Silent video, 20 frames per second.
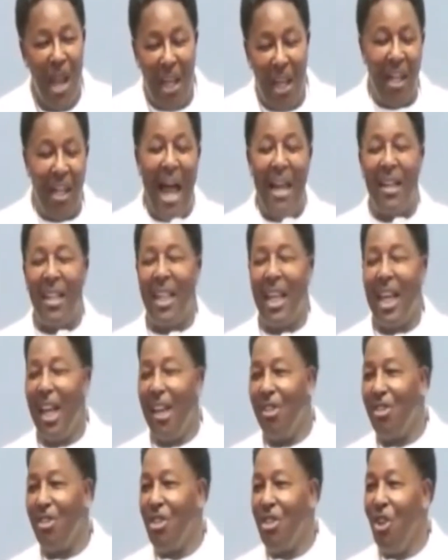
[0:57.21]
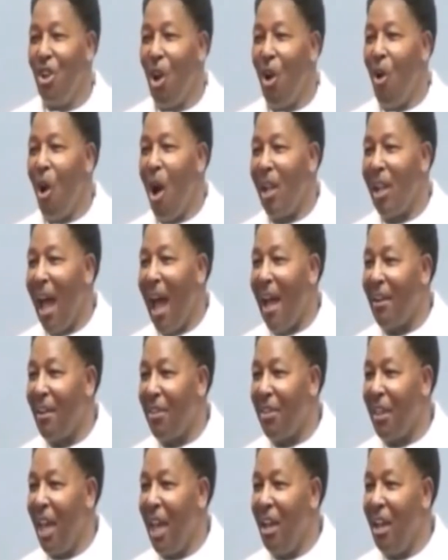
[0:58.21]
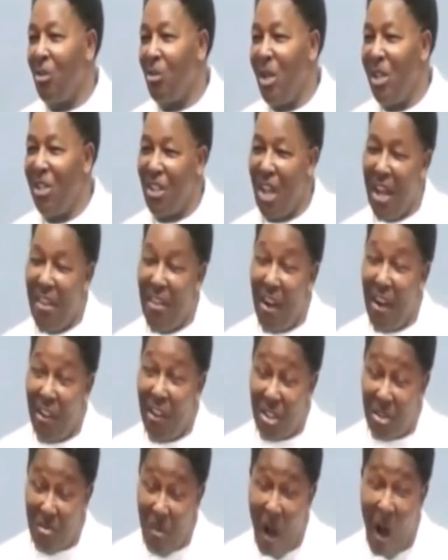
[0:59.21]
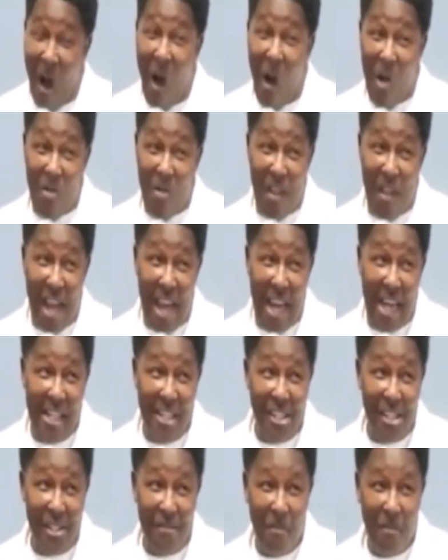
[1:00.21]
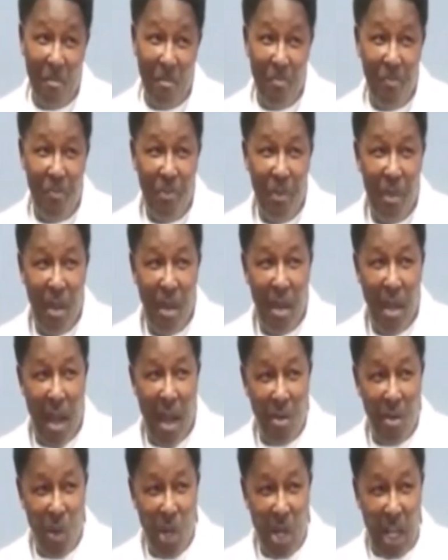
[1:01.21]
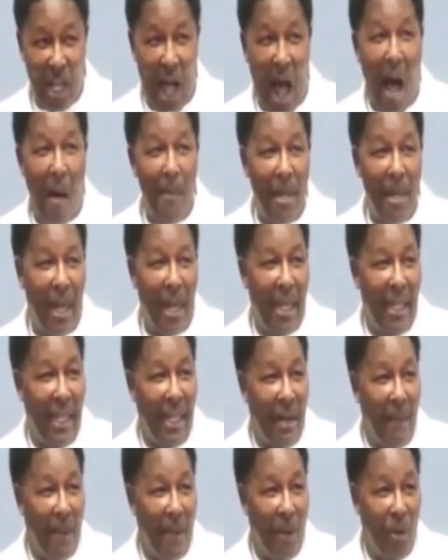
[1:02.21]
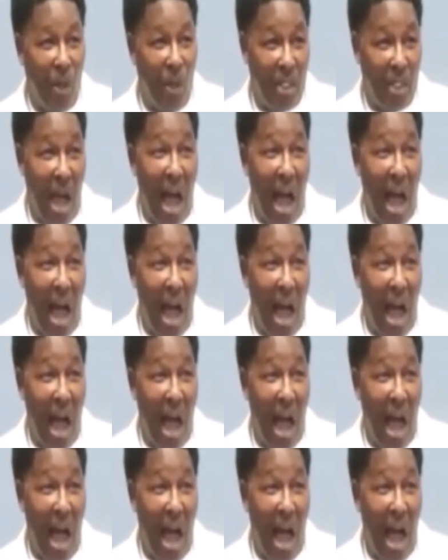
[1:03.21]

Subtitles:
And a lot of things, you know, a lot of things we say they are small things and we accommodate them and we